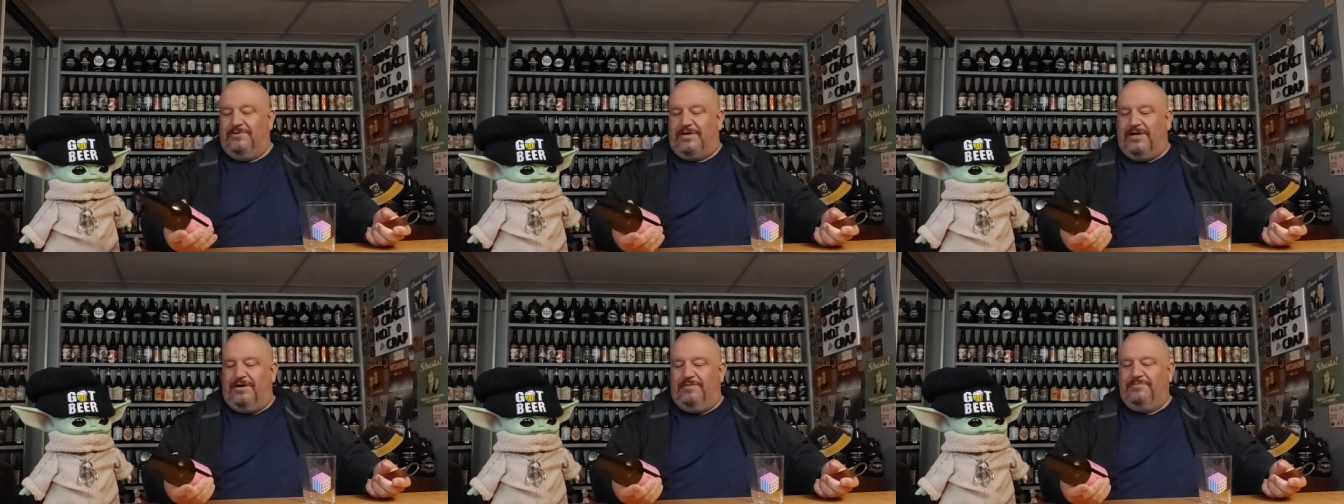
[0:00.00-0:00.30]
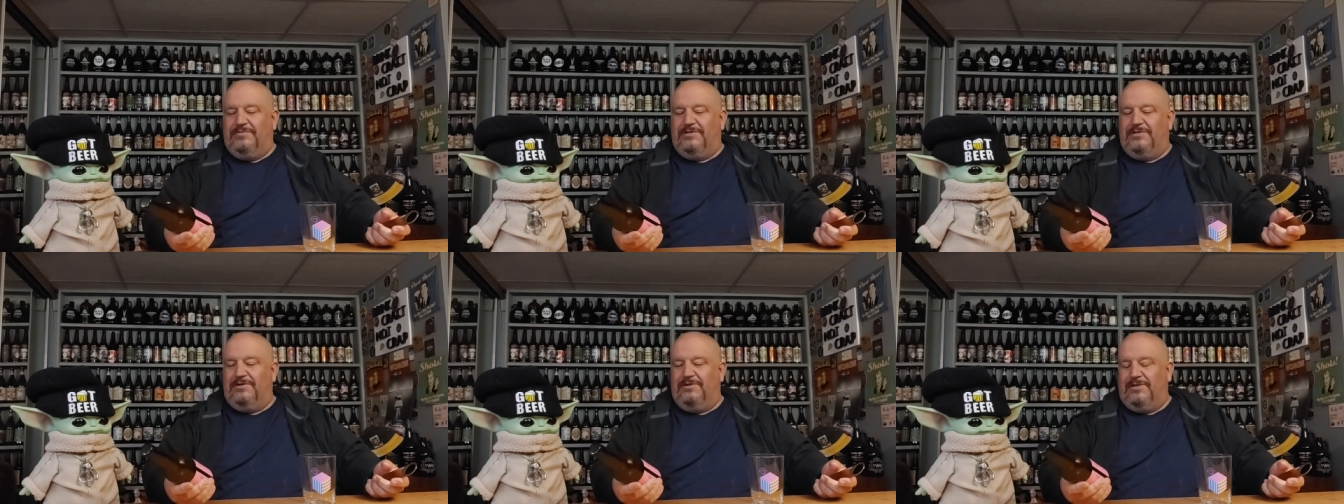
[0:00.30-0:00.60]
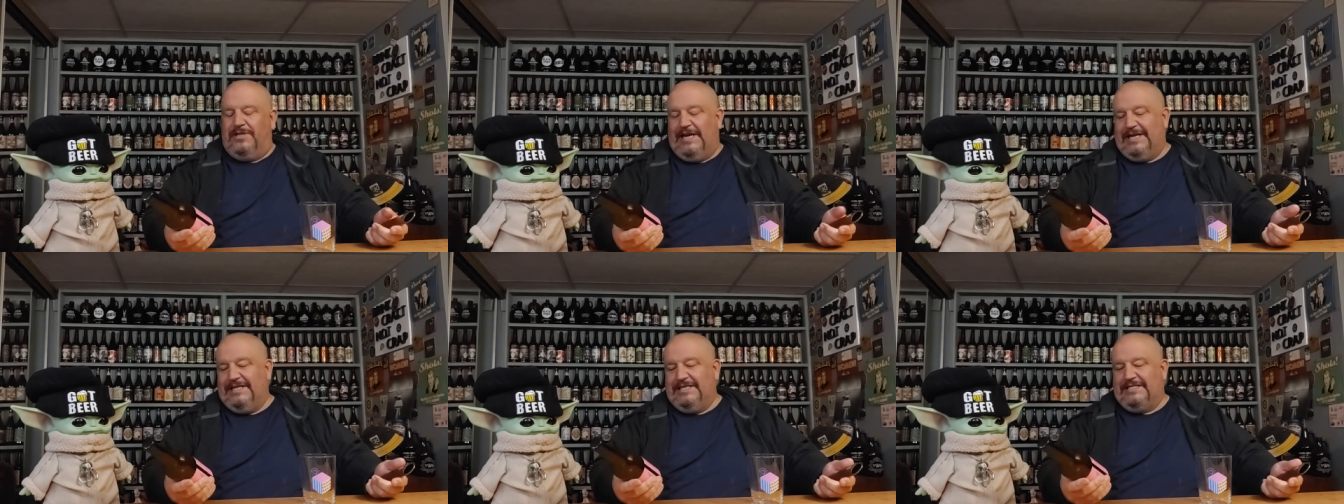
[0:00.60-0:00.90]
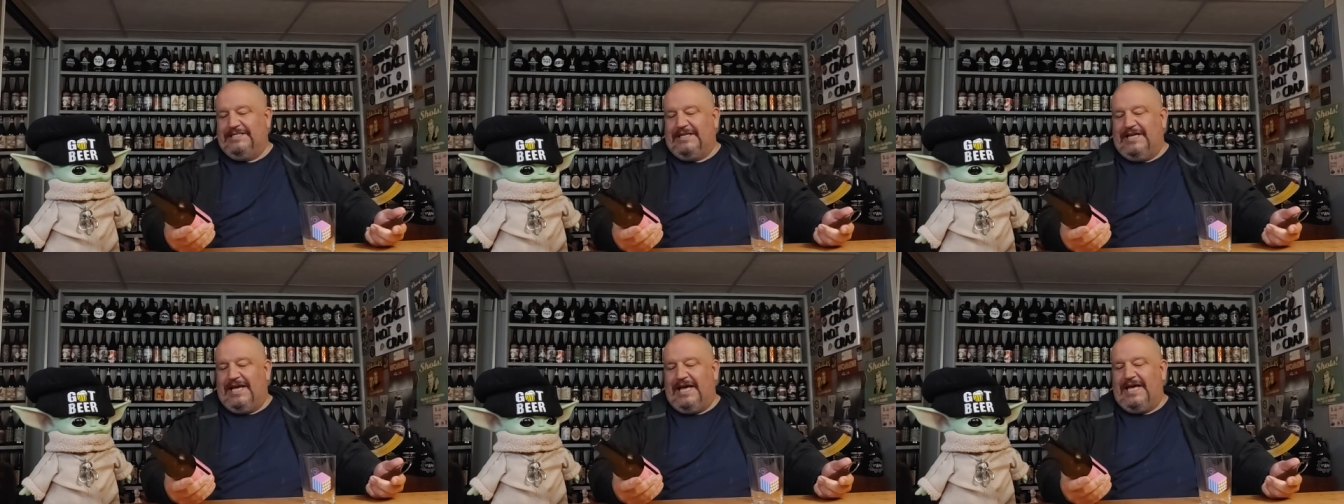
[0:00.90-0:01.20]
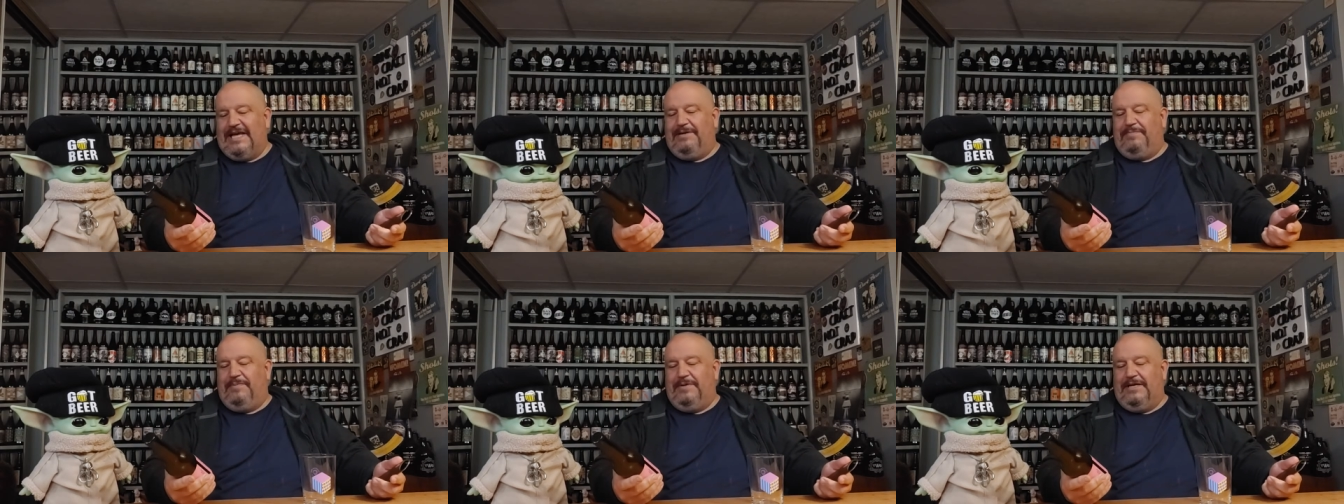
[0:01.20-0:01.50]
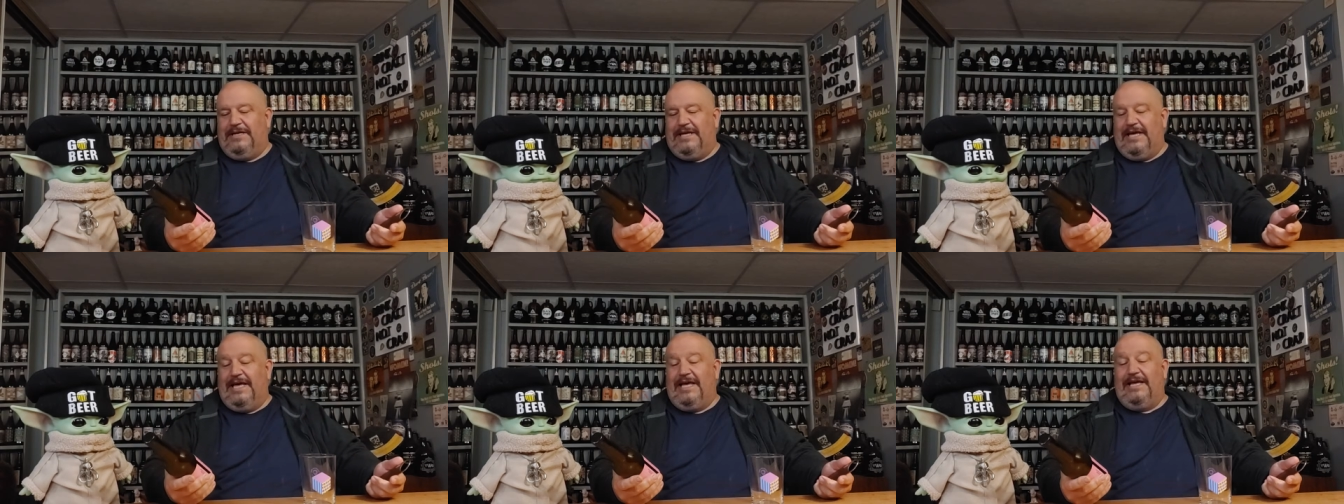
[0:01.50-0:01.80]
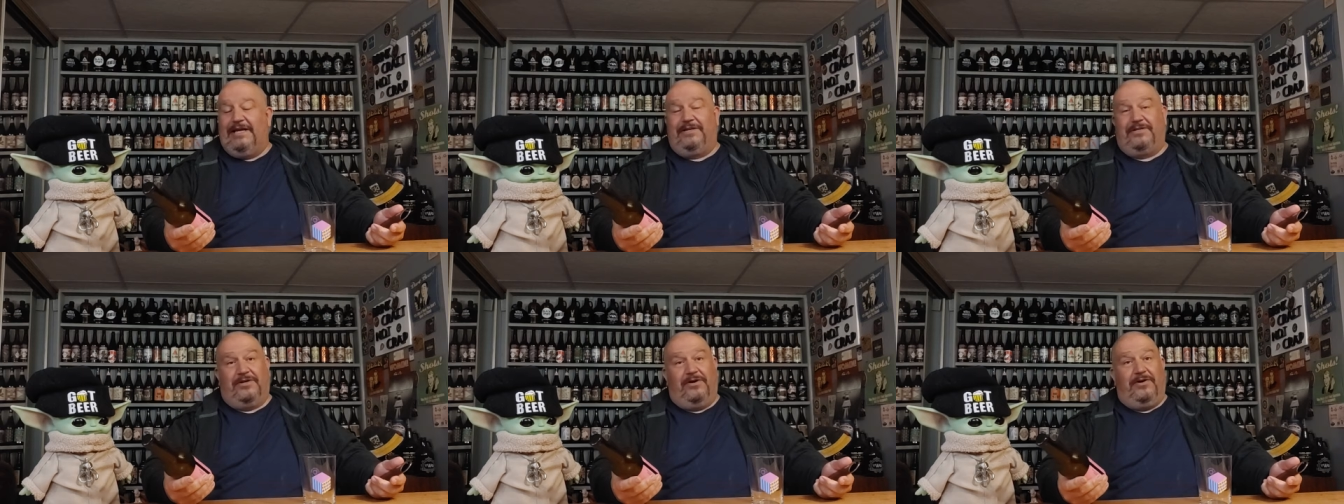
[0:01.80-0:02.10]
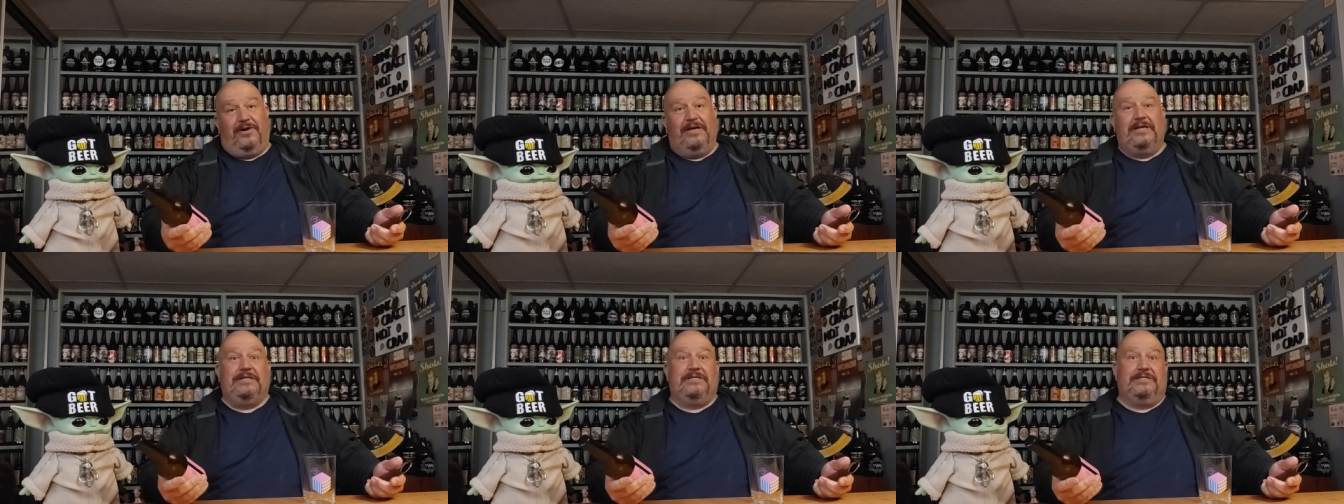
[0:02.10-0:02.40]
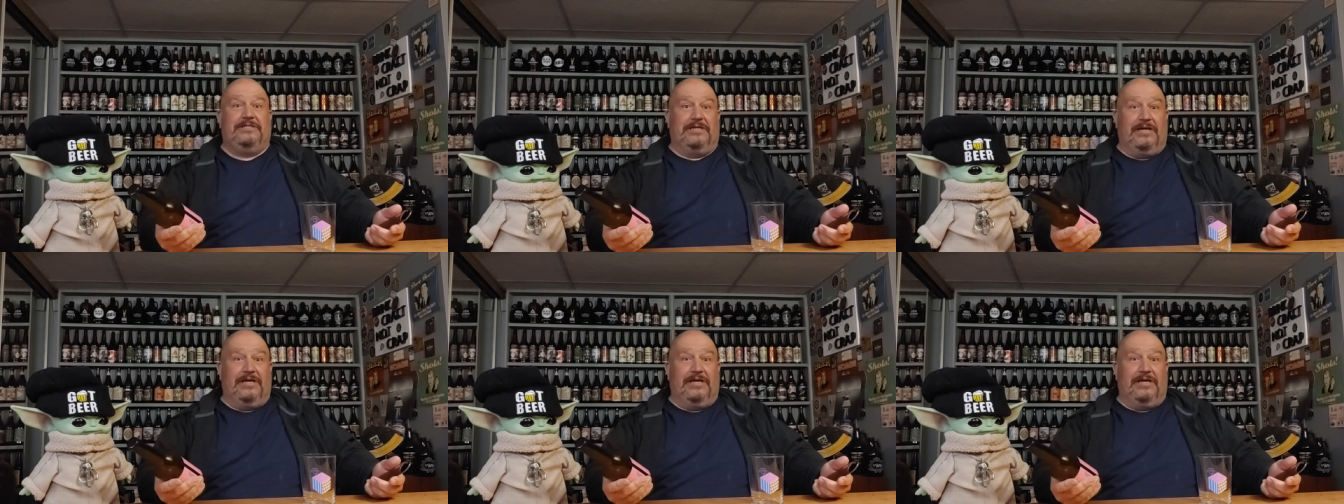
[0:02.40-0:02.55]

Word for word: comes their latest IPA, sorry,